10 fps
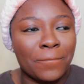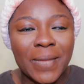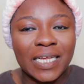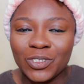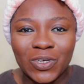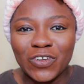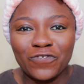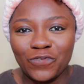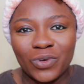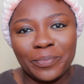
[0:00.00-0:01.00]
method
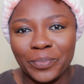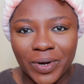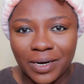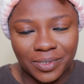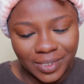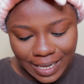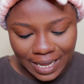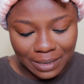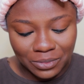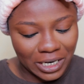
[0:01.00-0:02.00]
of doing brows.
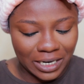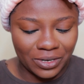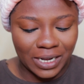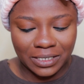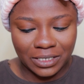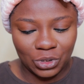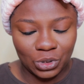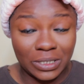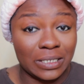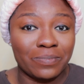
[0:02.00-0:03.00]
Like, I'm telling you guys the
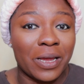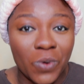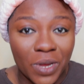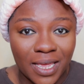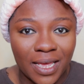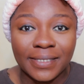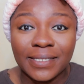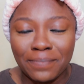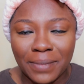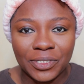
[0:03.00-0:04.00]
truth. This is my
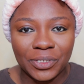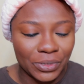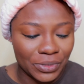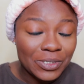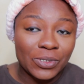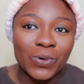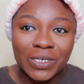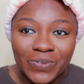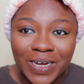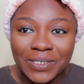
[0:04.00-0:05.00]
quickest method. So
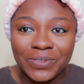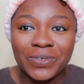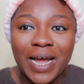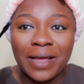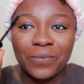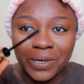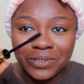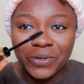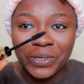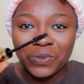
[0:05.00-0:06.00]
what do? I
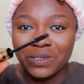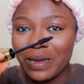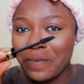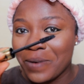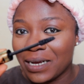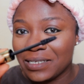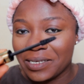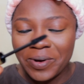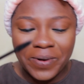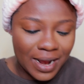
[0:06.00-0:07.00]
go in with my
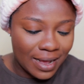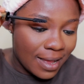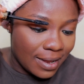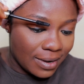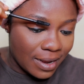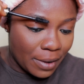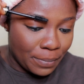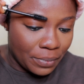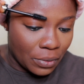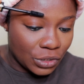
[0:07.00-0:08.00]
mascara and I
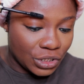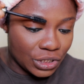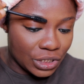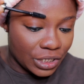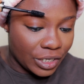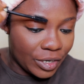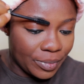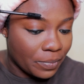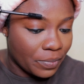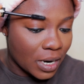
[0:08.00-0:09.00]
brush the
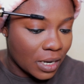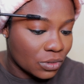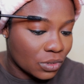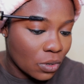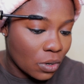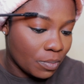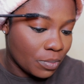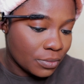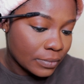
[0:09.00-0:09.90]
brows up.